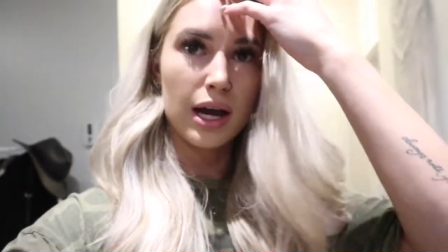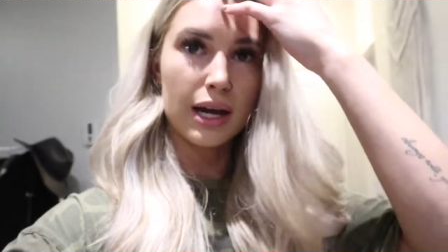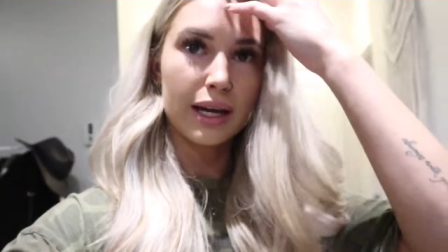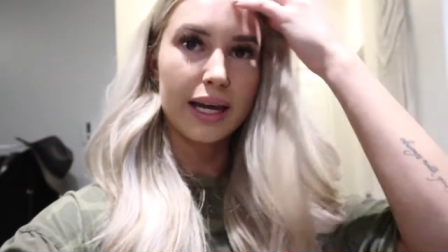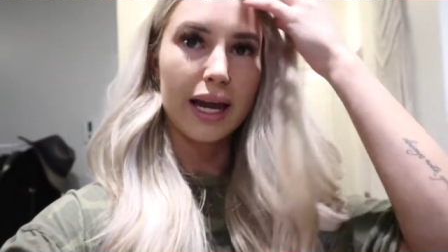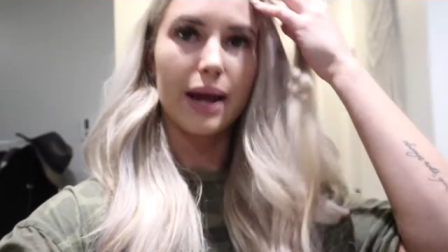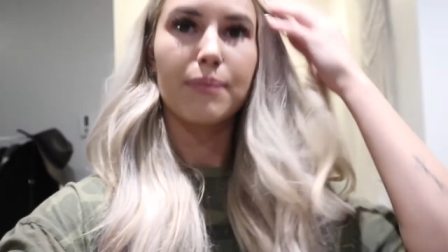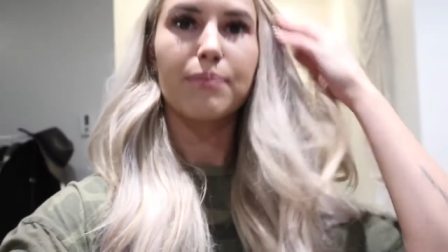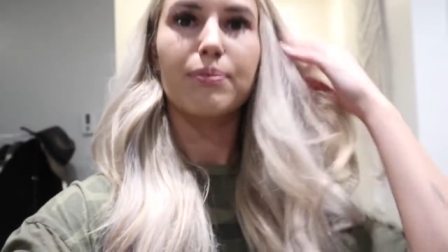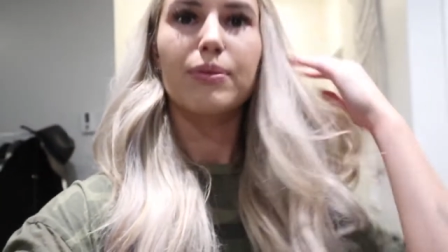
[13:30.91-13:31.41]

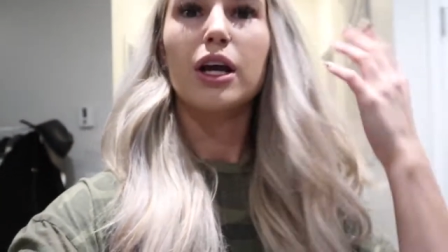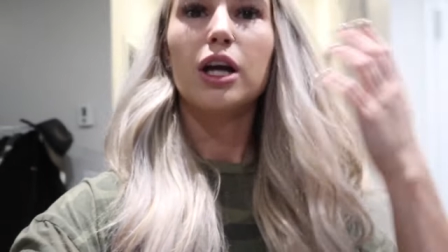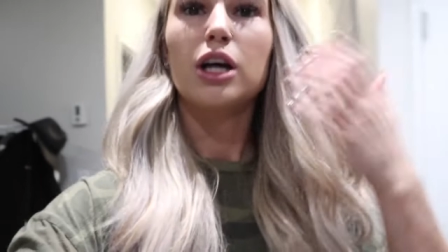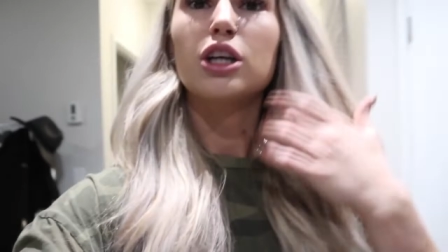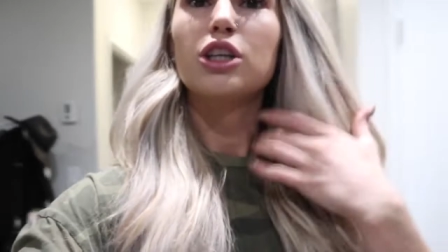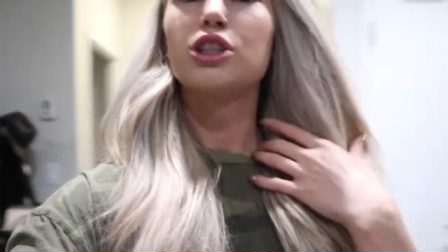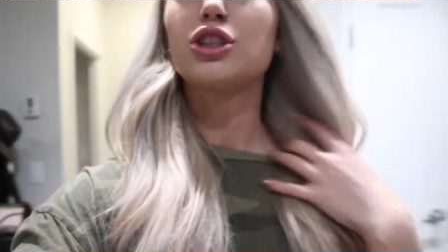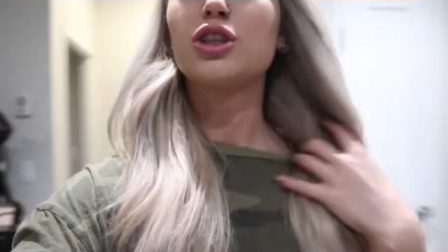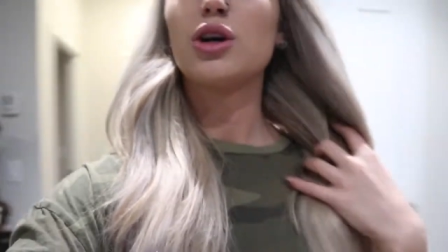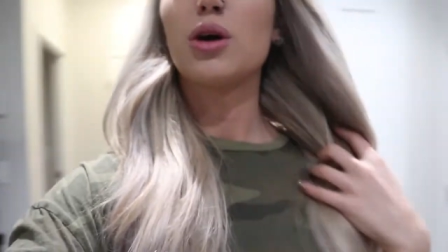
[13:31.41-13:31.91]
Okay,
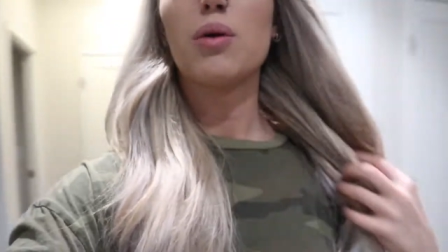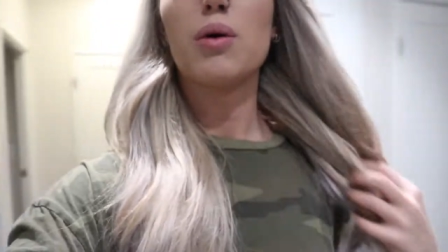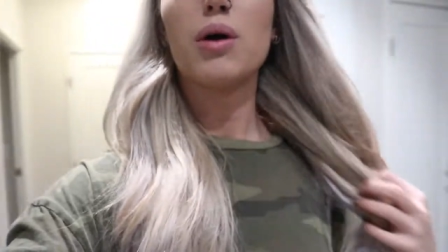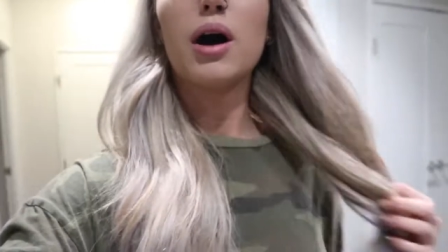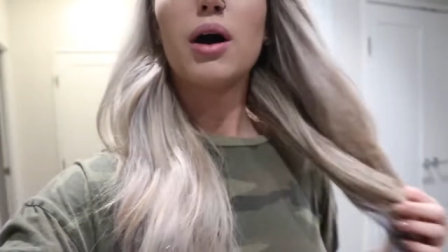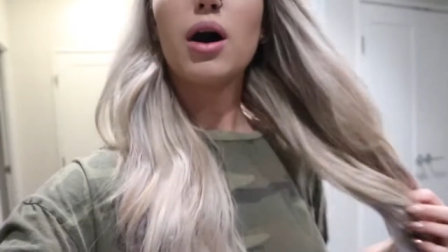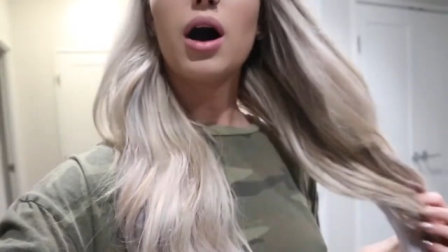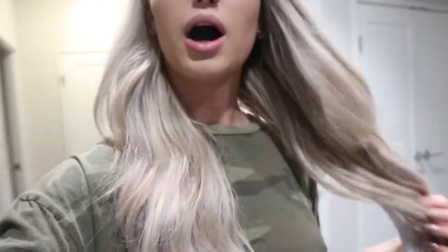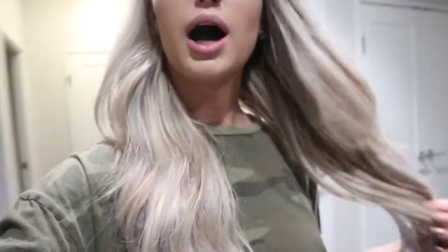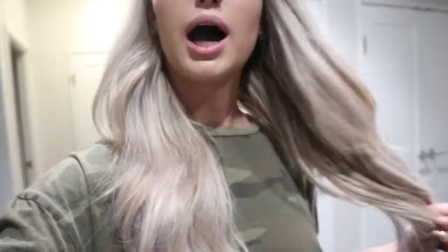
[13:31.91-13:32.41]

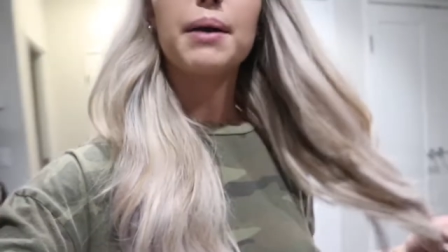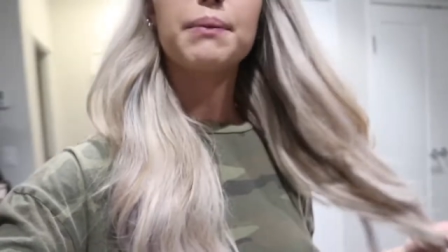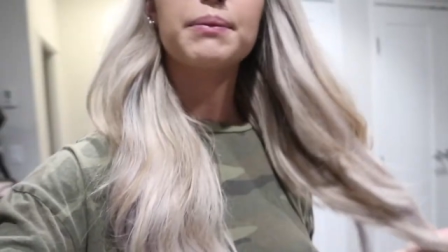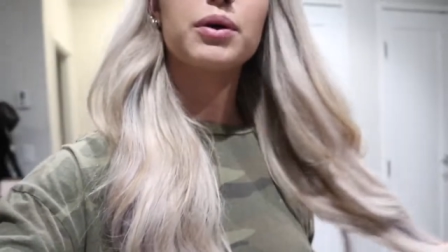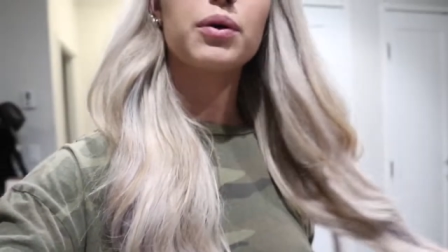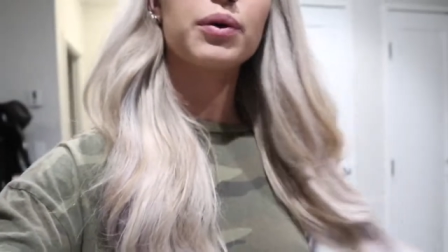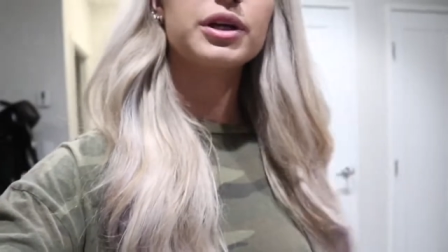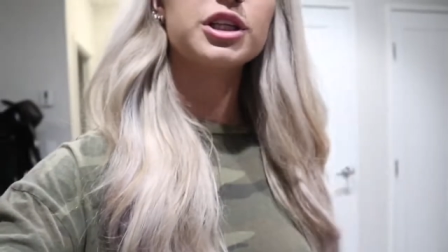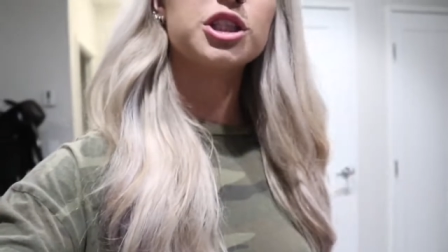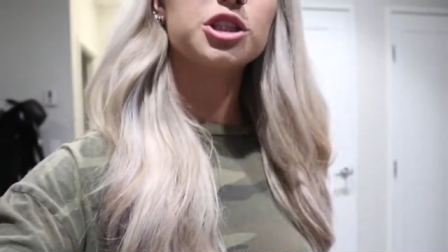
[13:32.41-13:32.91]
so I'm
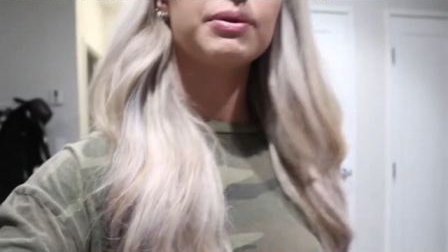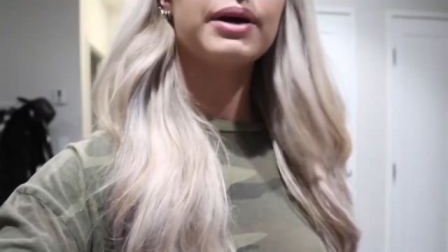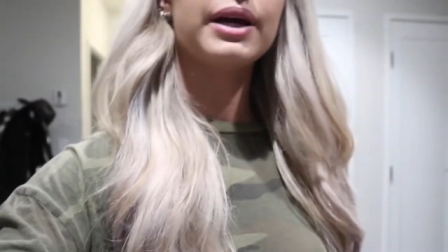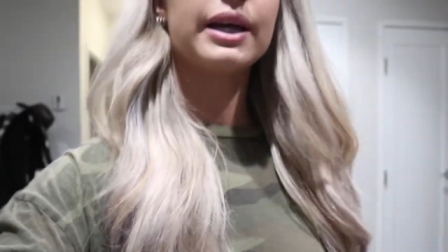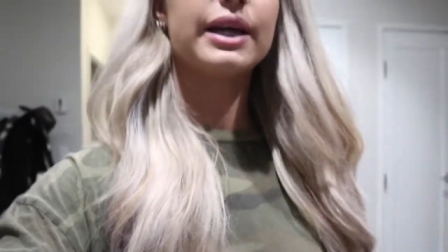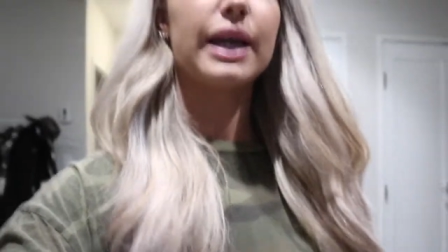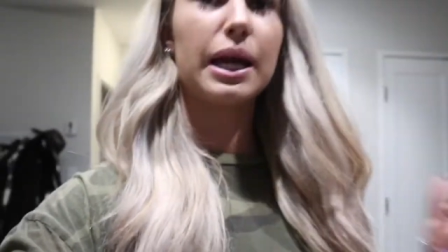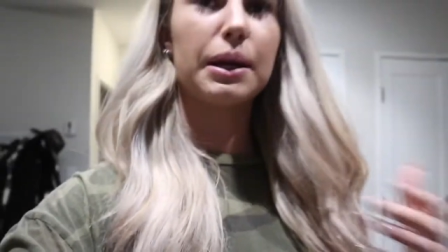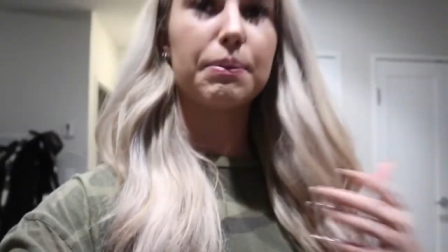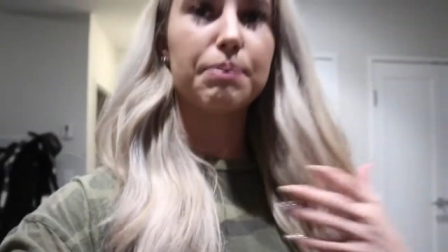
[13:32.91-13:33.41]
going to
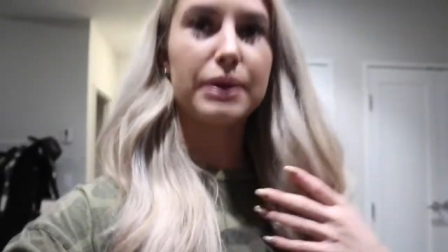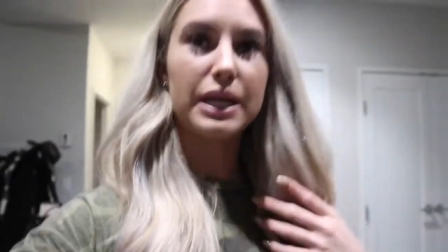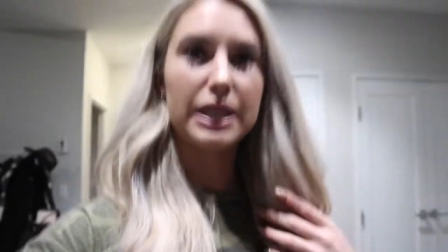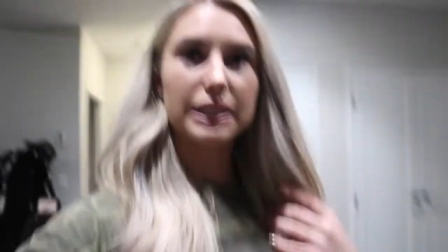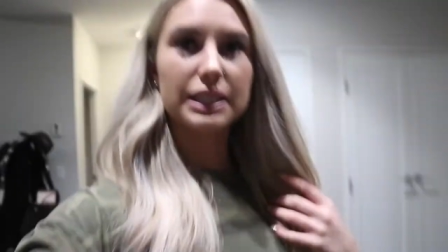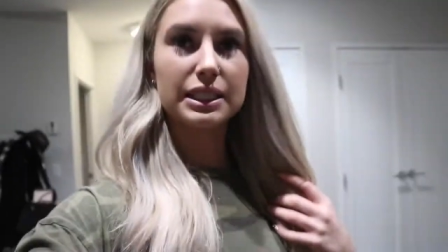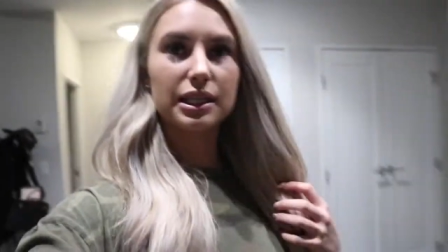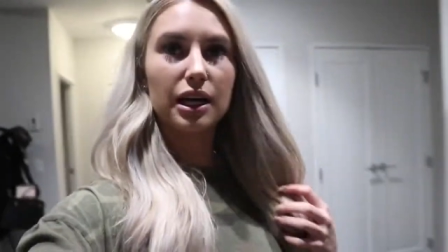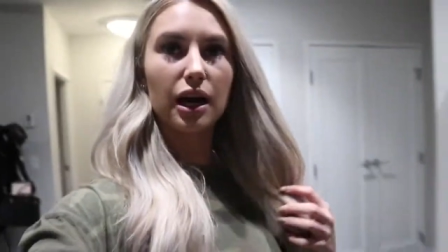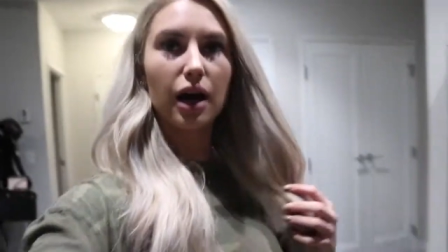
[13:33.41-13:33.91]
make a
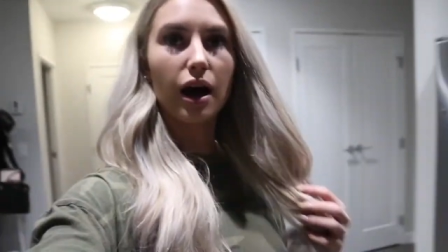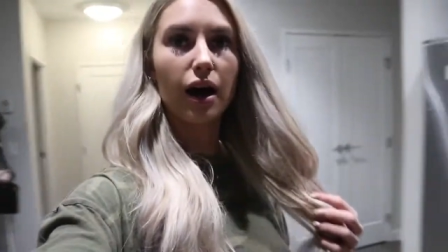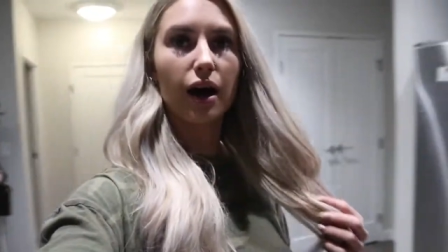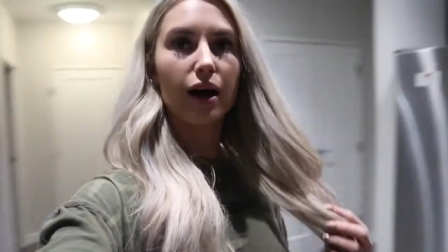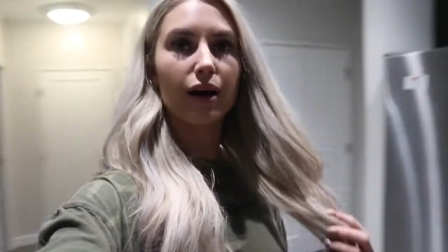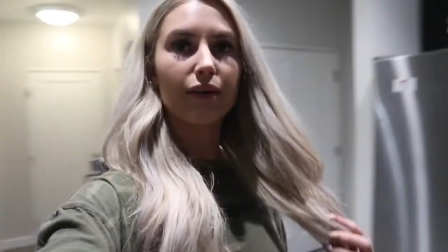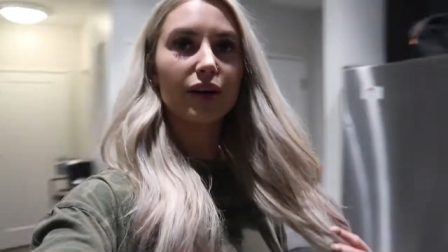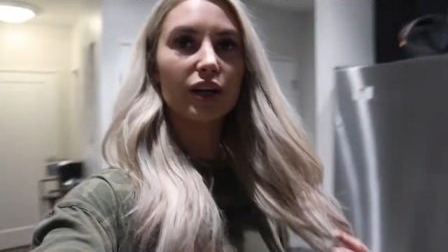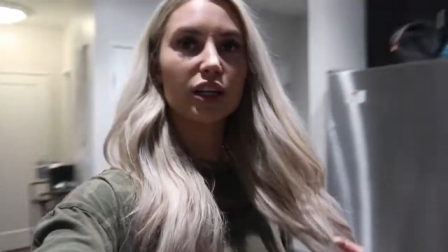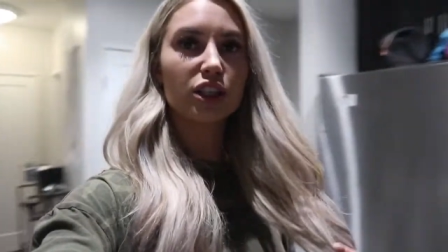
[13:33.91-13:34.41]
piece
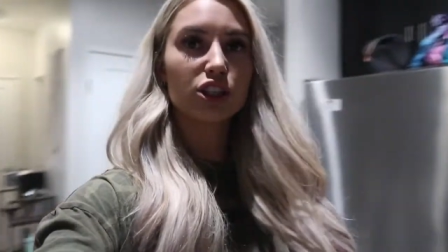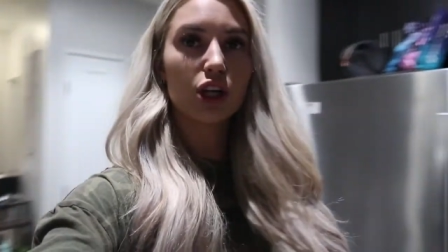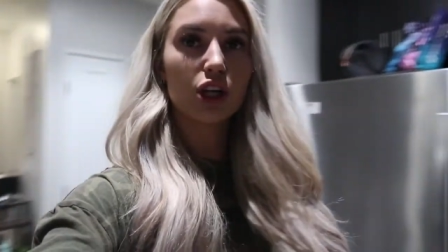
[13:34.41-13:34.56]
of